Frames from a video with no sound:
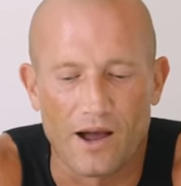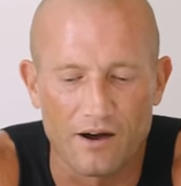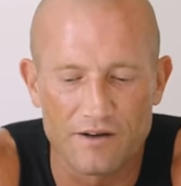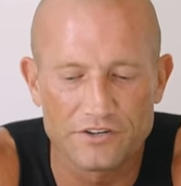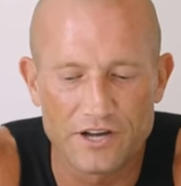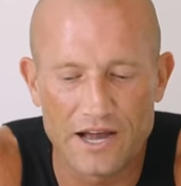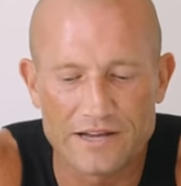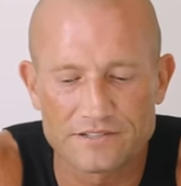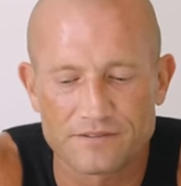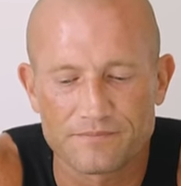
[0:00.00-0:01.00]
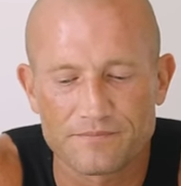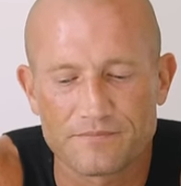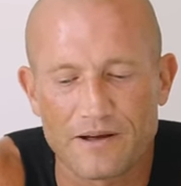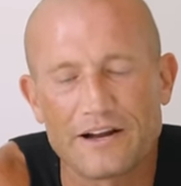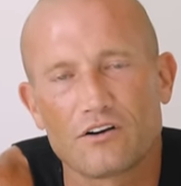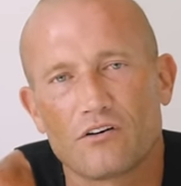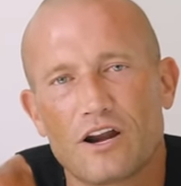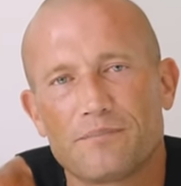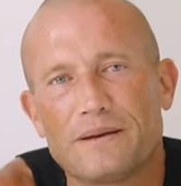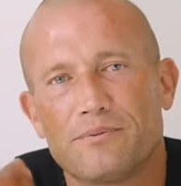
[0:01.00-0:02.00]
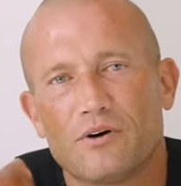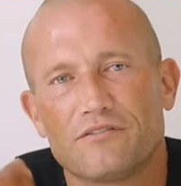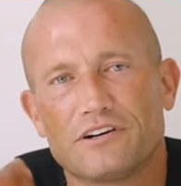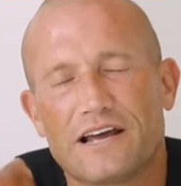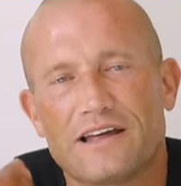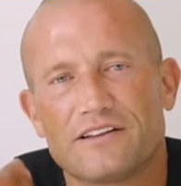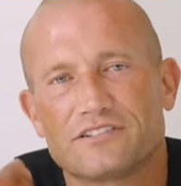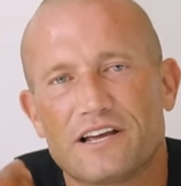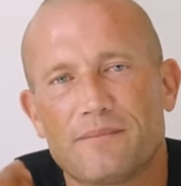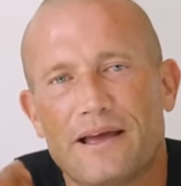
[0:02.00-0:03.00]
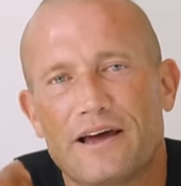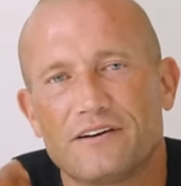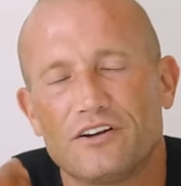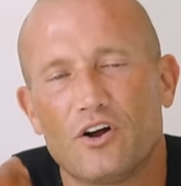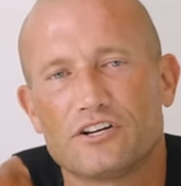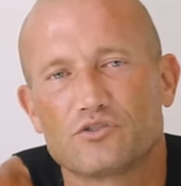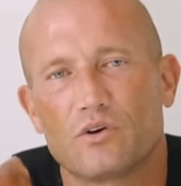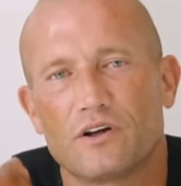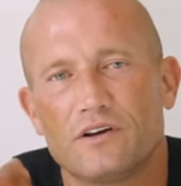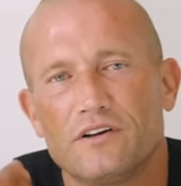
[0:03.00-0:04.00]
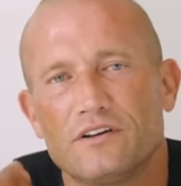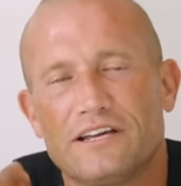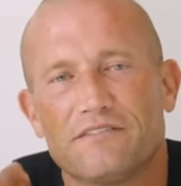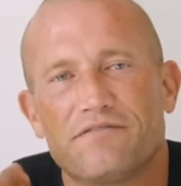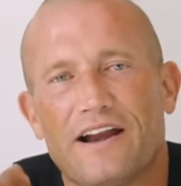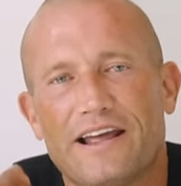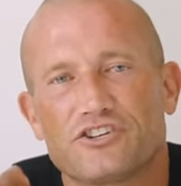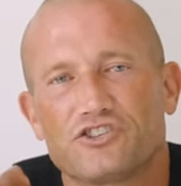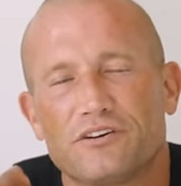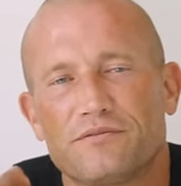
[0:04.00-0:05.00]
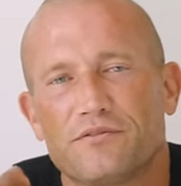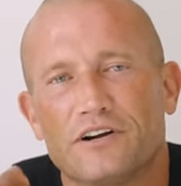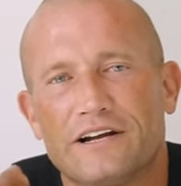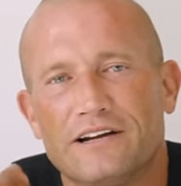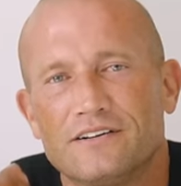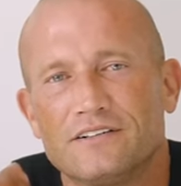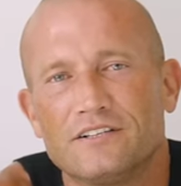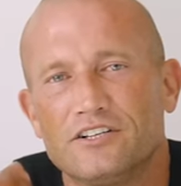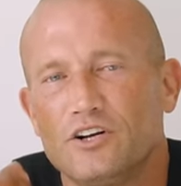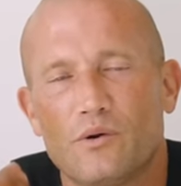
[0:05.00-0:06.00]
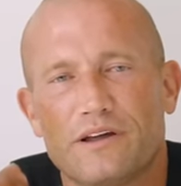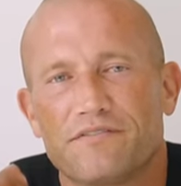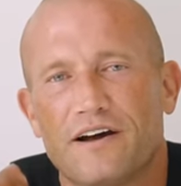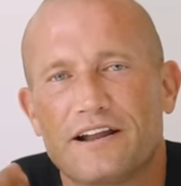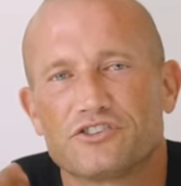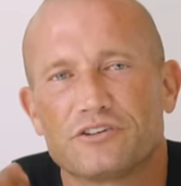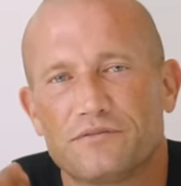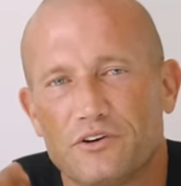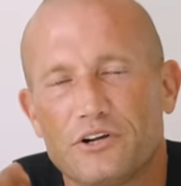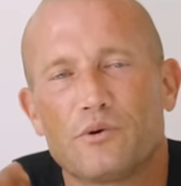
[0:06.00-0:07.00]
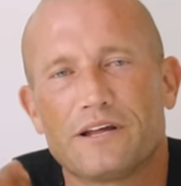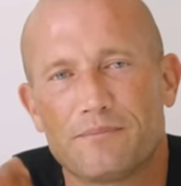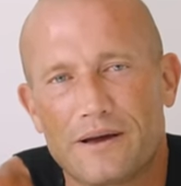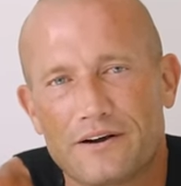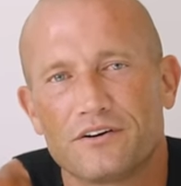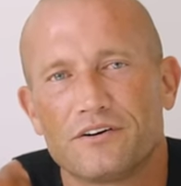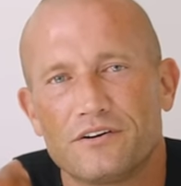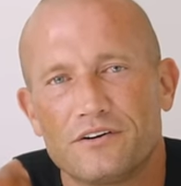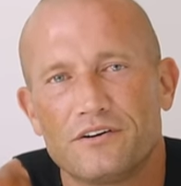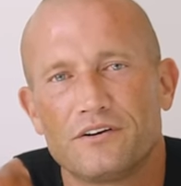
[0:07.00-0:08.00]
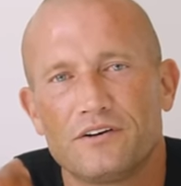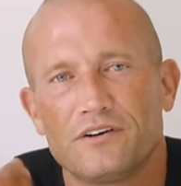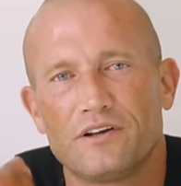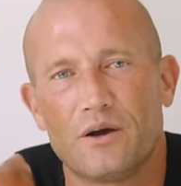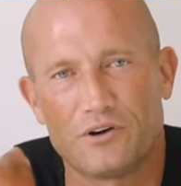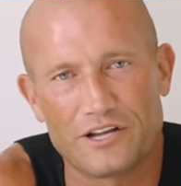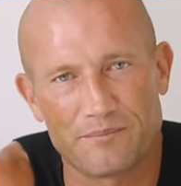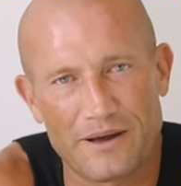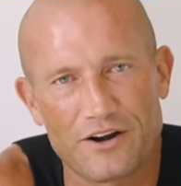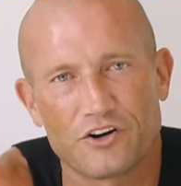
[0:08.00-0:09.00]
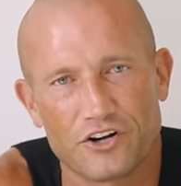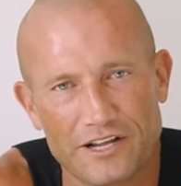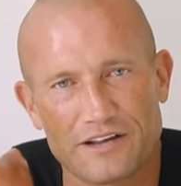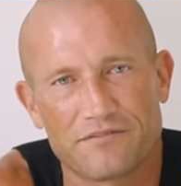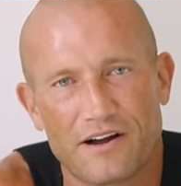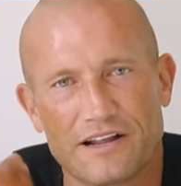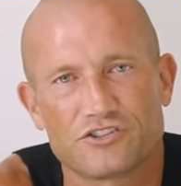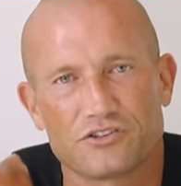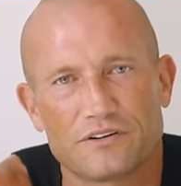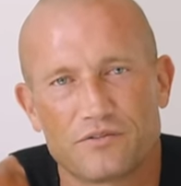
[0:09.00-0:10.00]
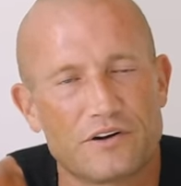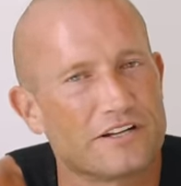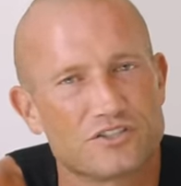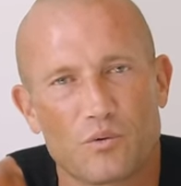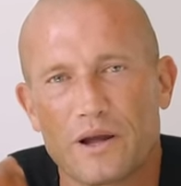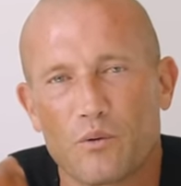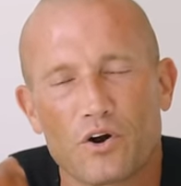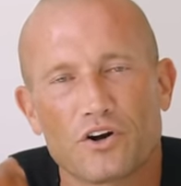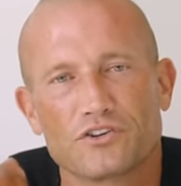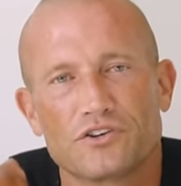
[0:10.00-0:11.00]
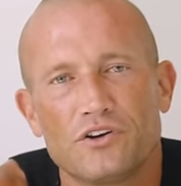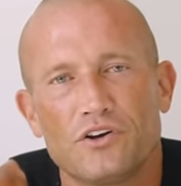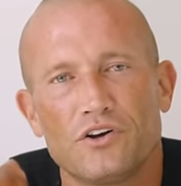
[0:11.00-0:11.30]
I love you guys. I hear a lot of people every day that say, man, you know, I just want to get financially free. You don't want to get financially free, you want to get better. And when you get better, you're going to get financially free. That's the way it works.